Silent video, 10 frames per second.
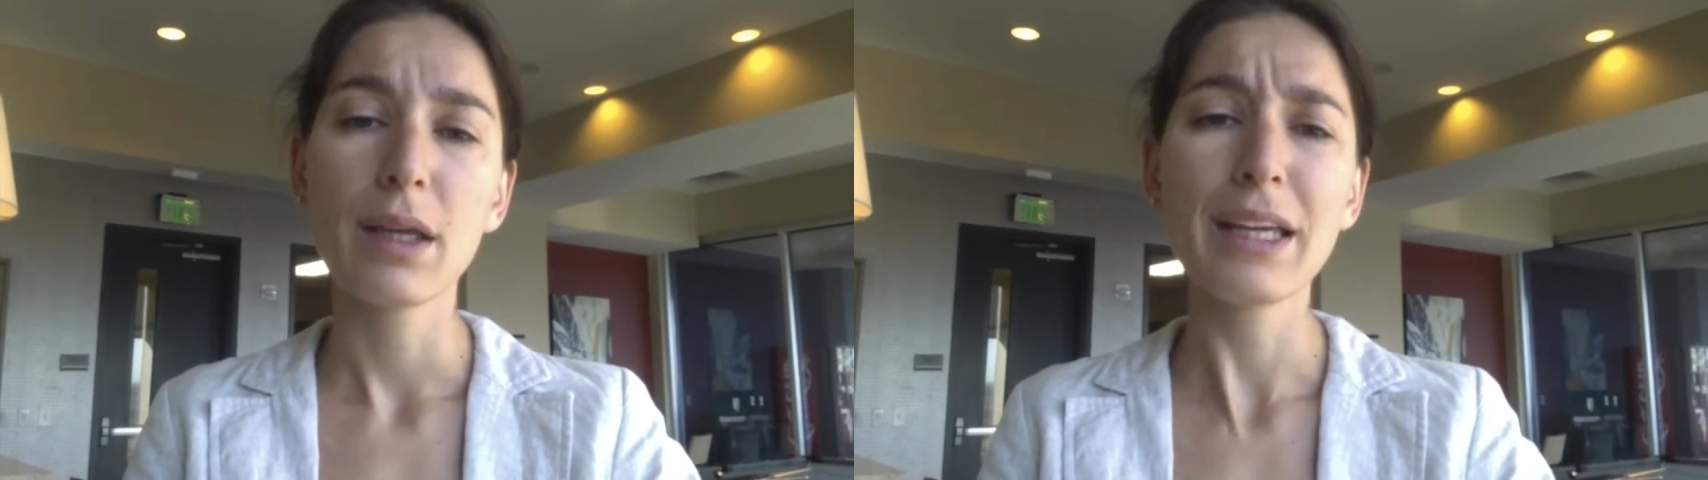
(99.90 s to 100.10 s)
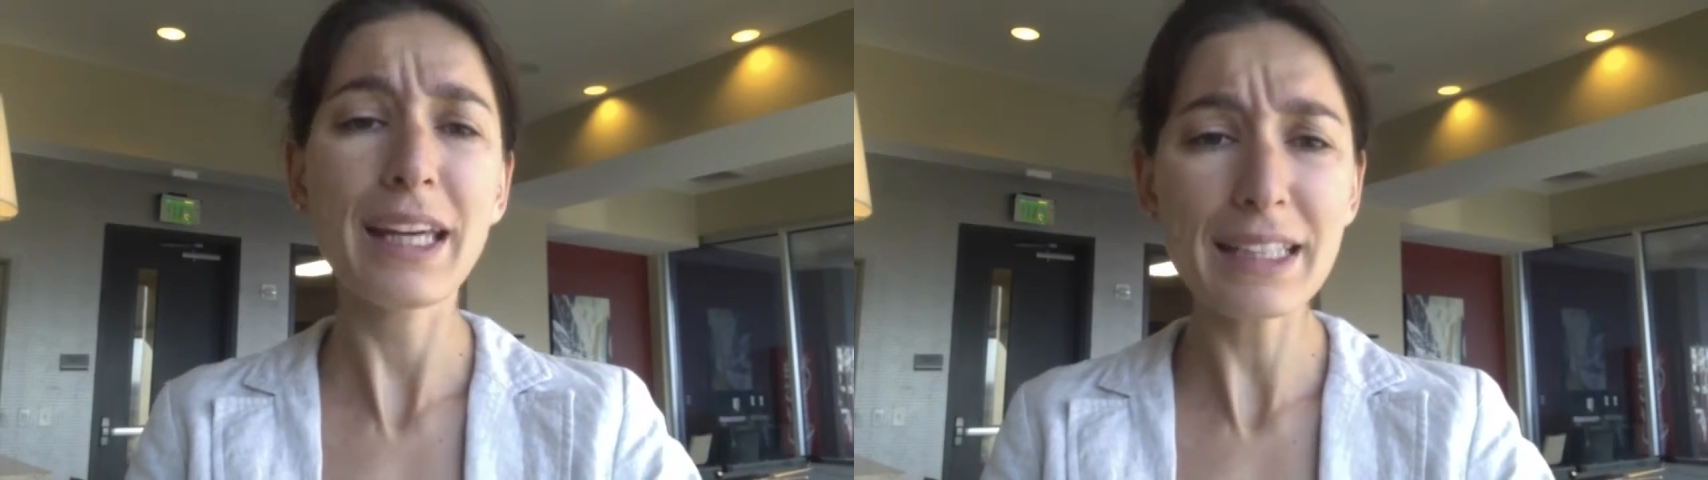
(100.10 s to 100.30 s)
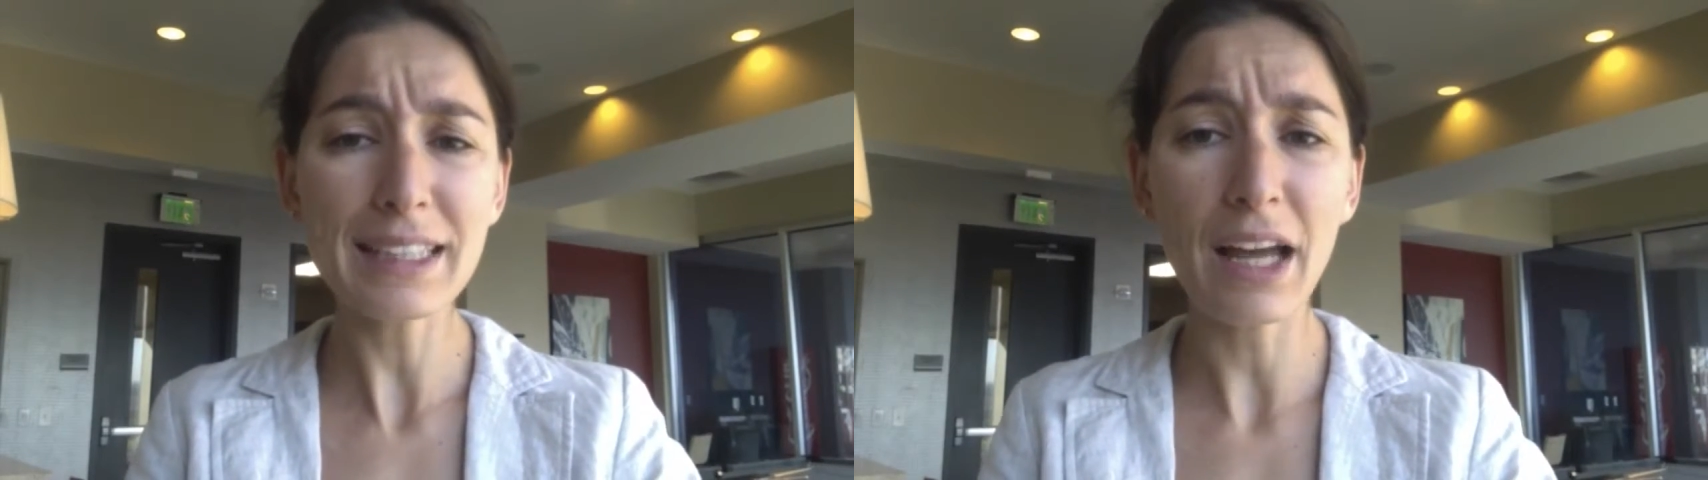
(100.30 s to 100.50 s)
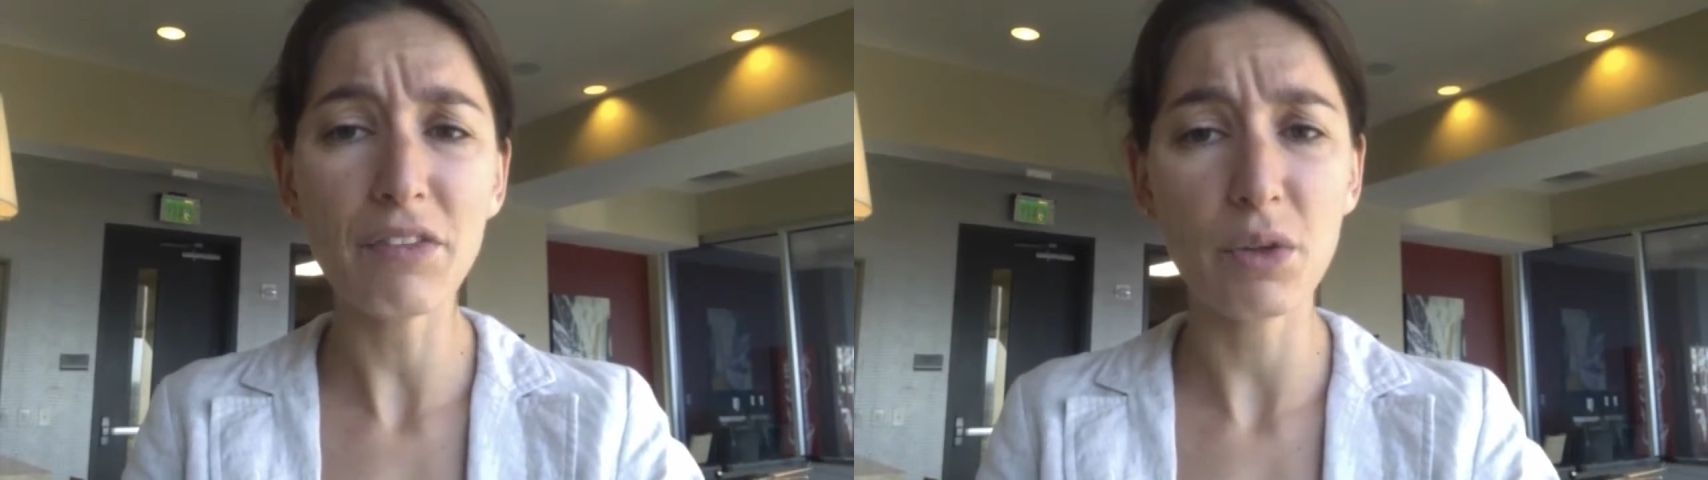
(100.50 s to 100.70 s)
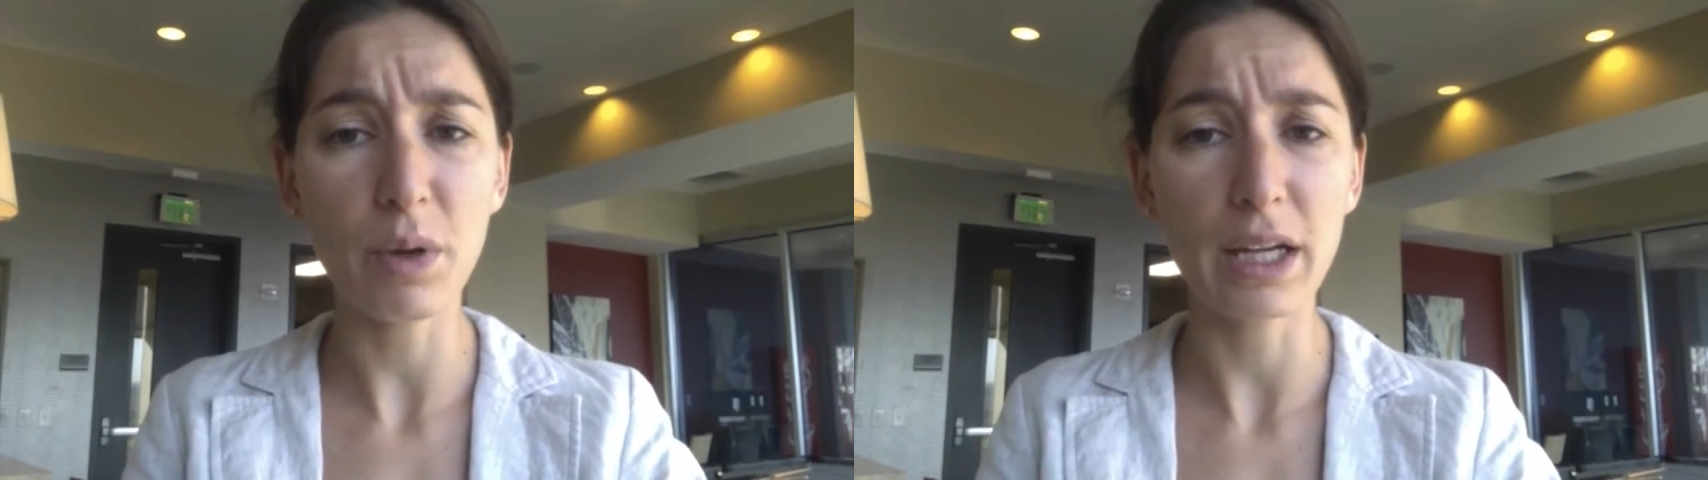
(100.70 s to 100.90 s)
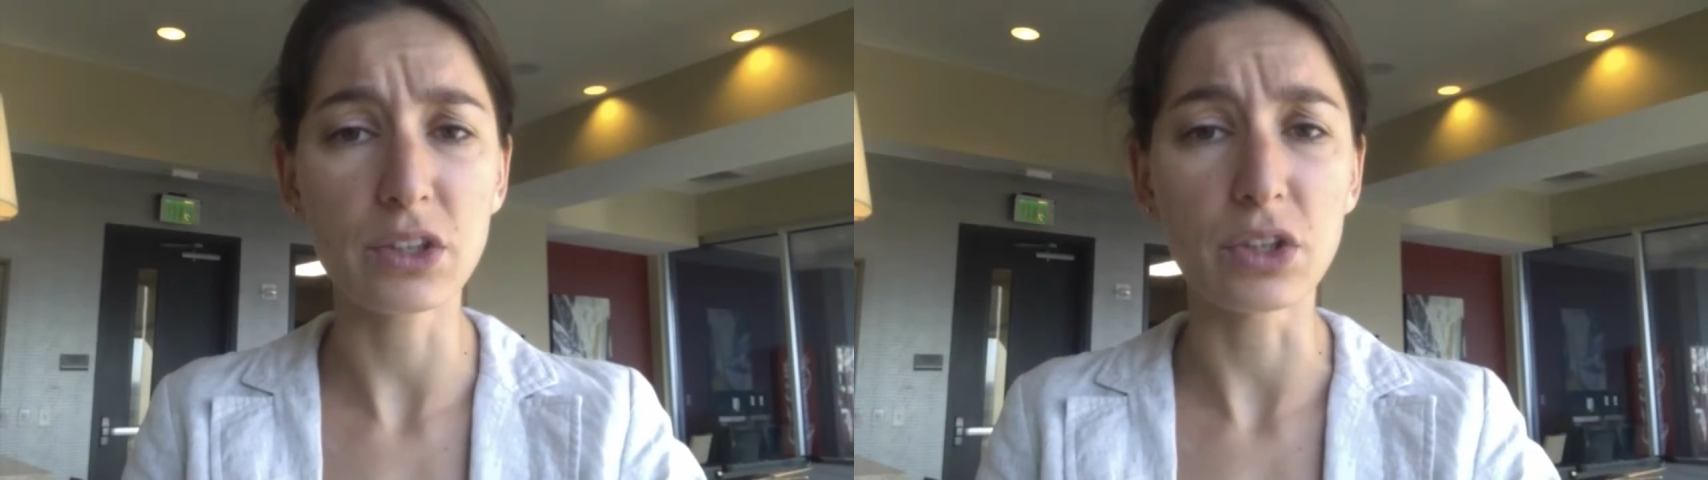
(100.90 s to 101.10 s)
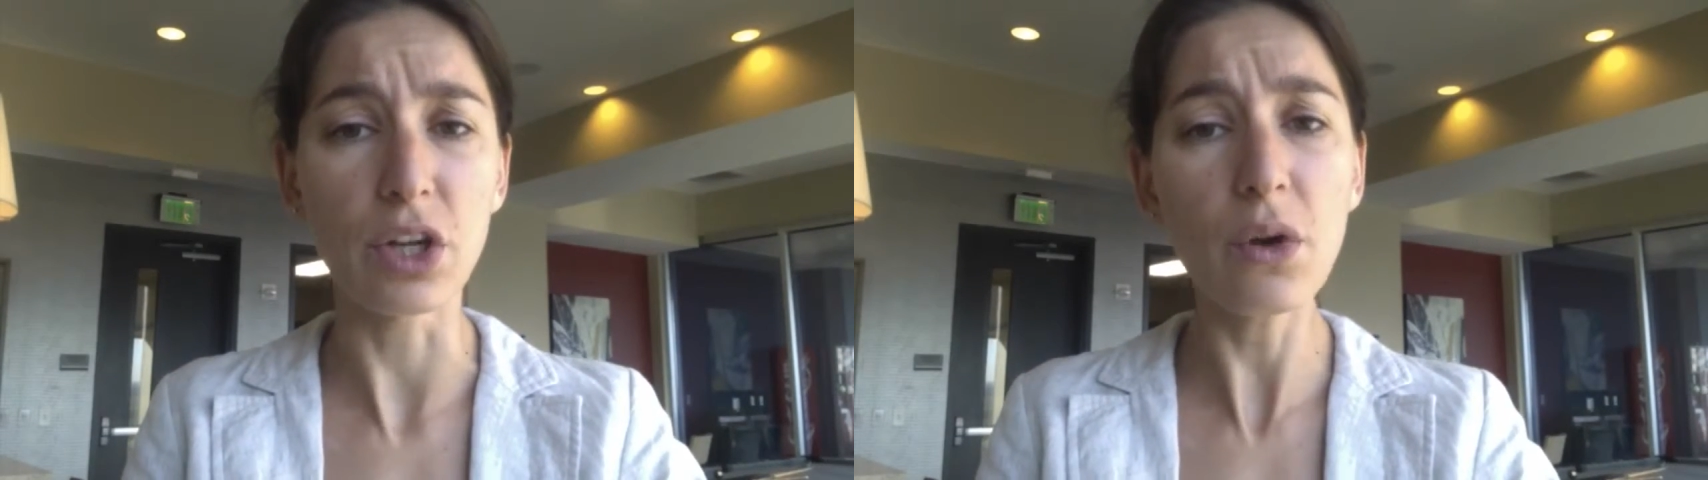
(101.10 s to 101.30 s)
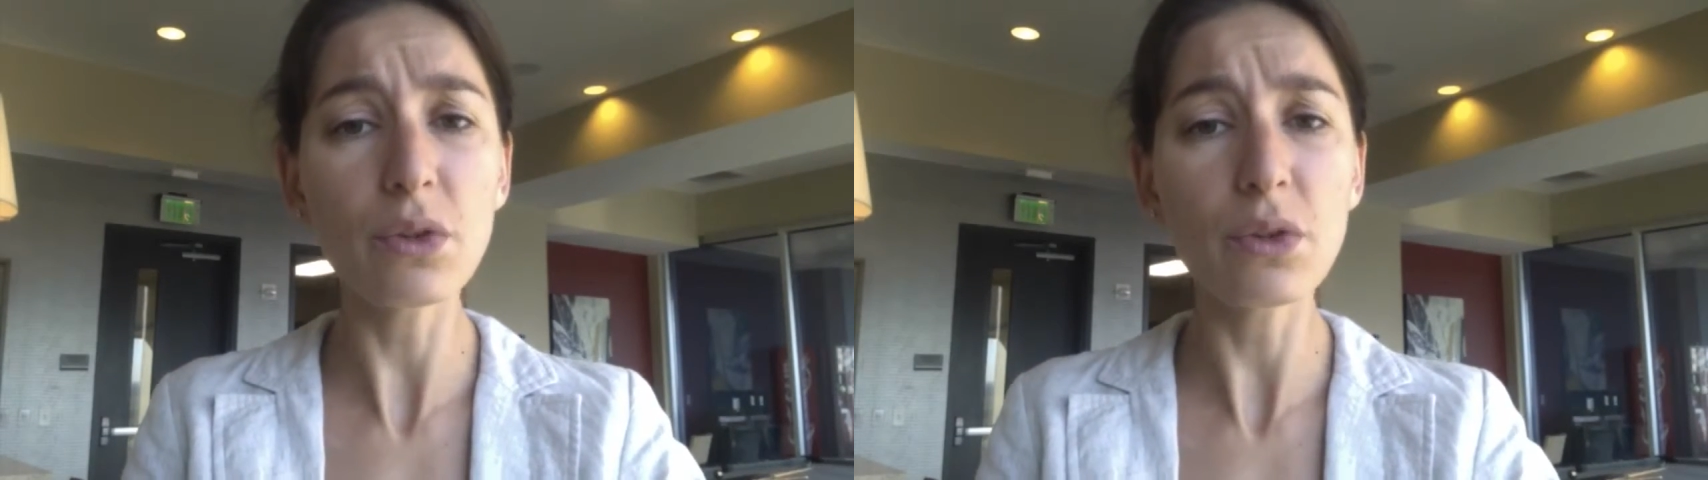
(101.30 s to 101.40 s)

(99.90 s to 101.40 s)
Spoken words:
Kids have the right to know